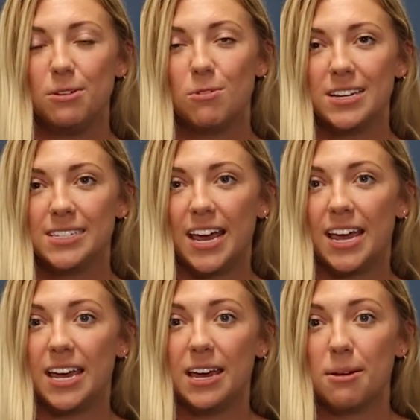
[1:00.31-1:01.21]
was
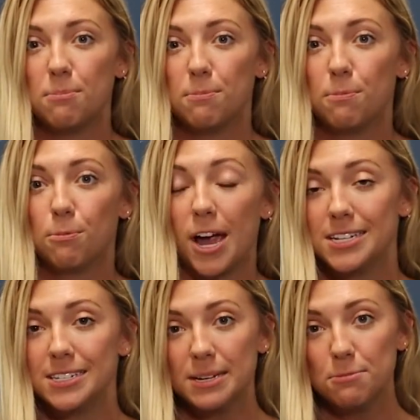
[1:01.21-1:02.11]
a
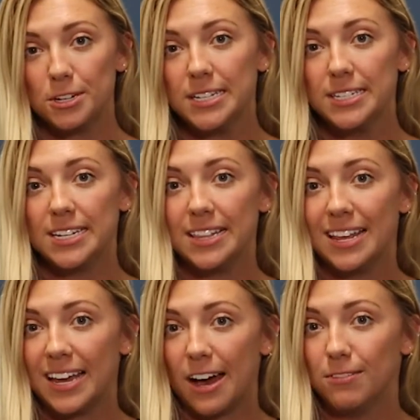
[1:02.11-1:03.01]
practicing priest in
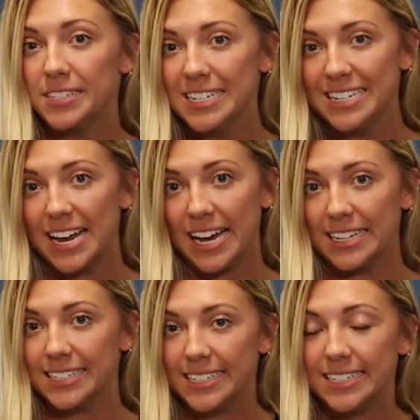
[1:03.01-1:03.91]
the Galveston
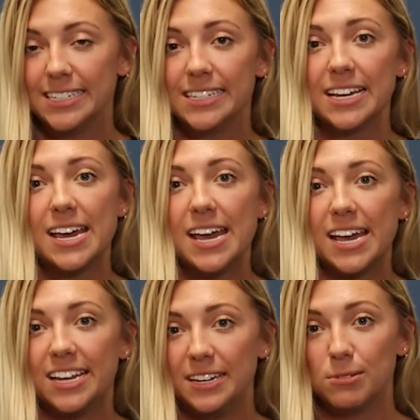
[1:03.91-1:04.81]
Diocese,
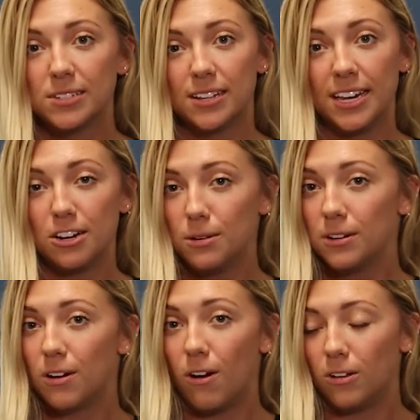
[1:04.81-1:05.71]
and he was
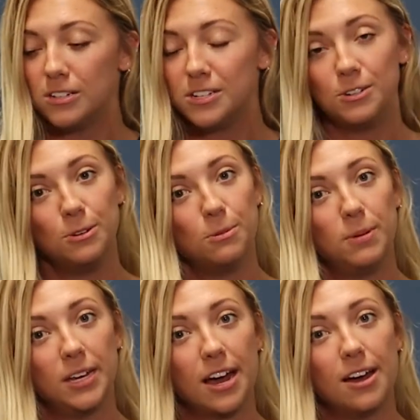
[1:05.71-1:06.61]
later called to
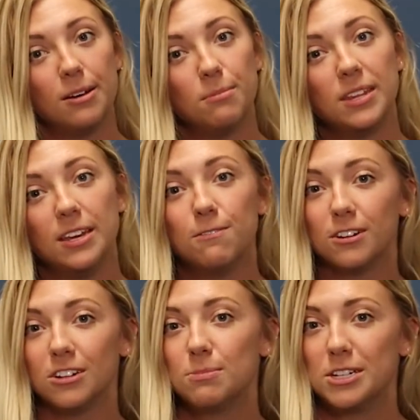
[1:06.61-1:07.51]
become the
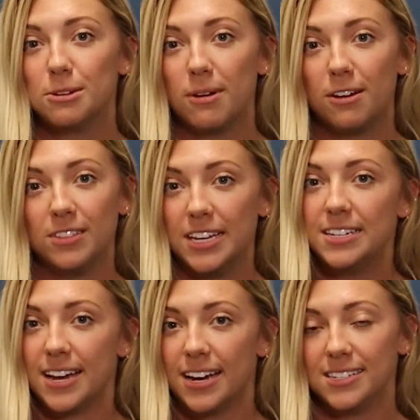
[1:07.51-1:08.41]
first bishop of the
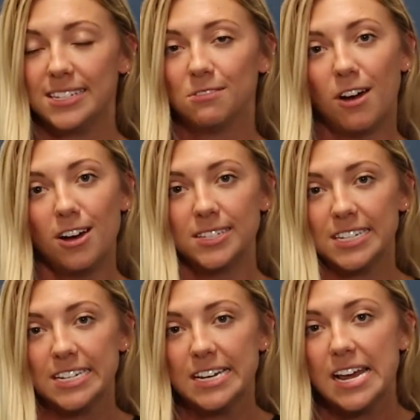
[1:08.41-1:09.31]
Diocese of
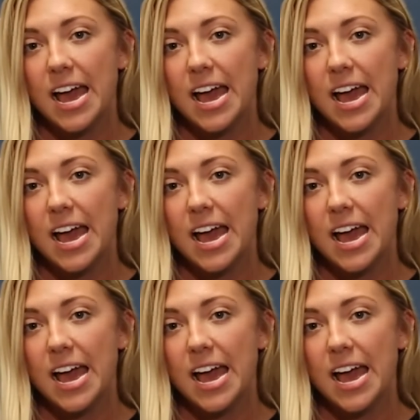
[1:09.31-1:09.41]
Austin.